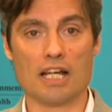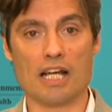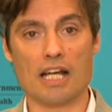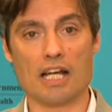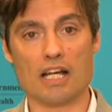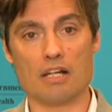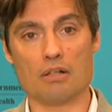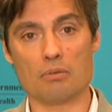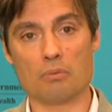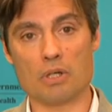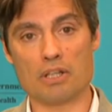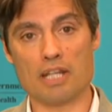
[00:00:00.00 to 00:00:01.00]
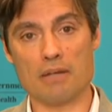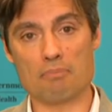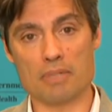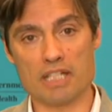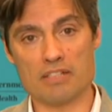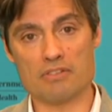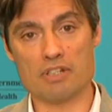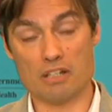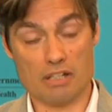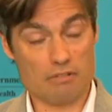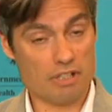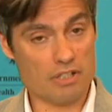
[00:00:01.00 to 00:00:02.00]
Uh, what that means,
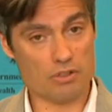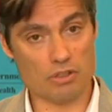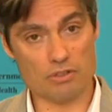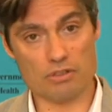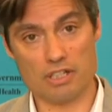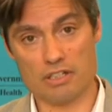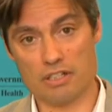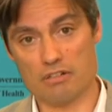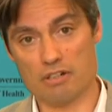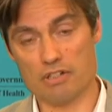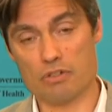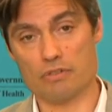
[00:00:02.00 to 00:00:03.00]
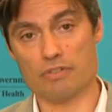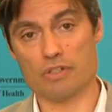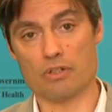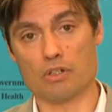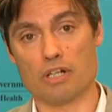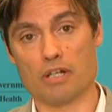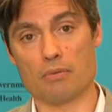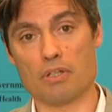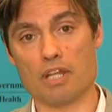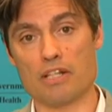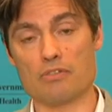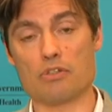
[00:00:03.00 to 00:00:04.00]
and, and, regional, indeed regional Victoria,
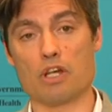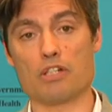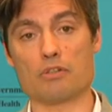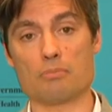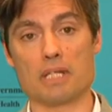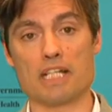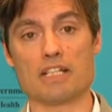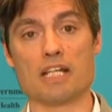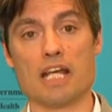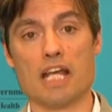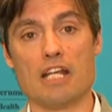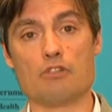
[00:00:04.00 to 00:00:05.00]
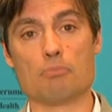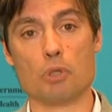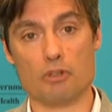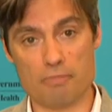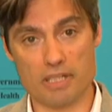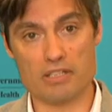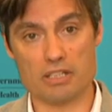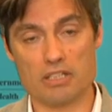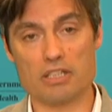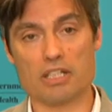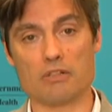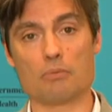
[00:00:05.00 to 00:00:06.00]
what that is going to mean is movement.
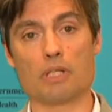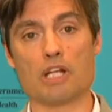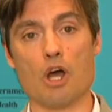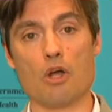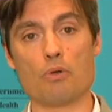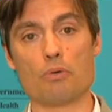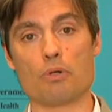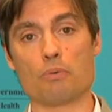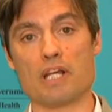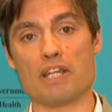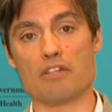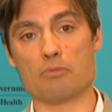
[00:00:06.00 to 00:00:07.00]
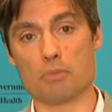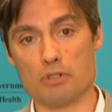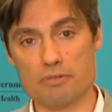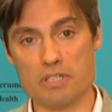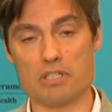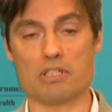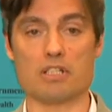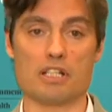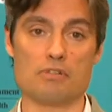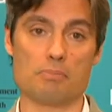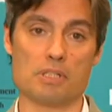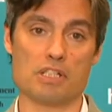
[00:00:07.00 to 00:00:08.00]
And we know where there's movement,
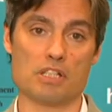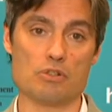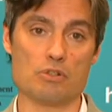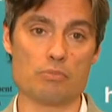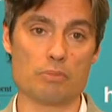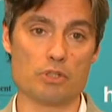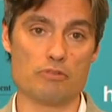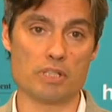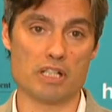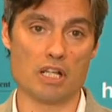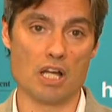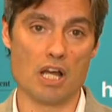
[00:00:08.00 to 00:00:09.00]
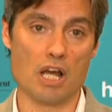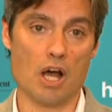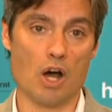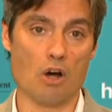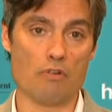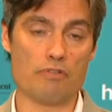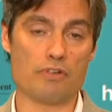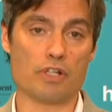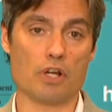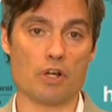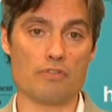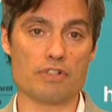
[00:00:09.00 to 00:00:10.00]
there's potential movement of
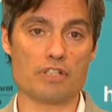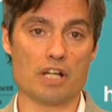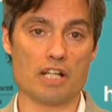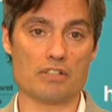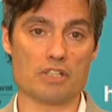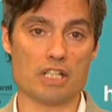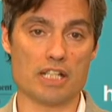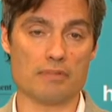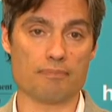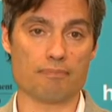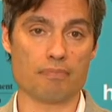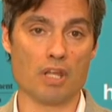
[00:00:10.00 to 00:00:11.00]
COVID 19.